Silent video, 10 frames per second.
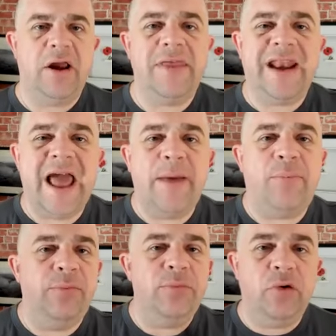And then
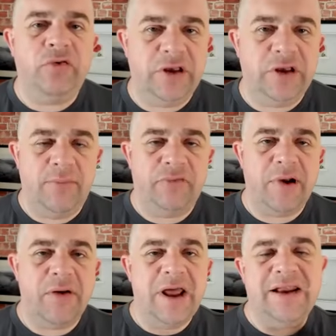Apple Music comes
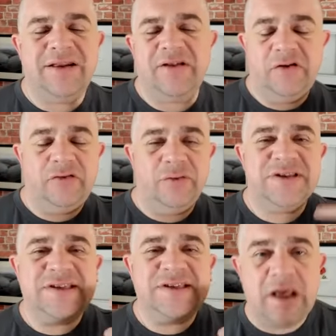around and it does it to
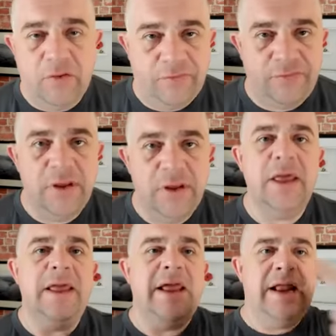itself.
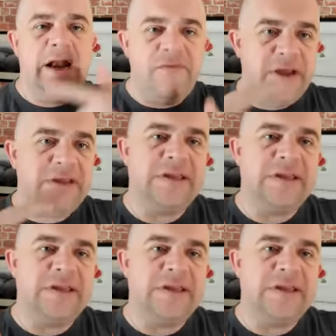It innovates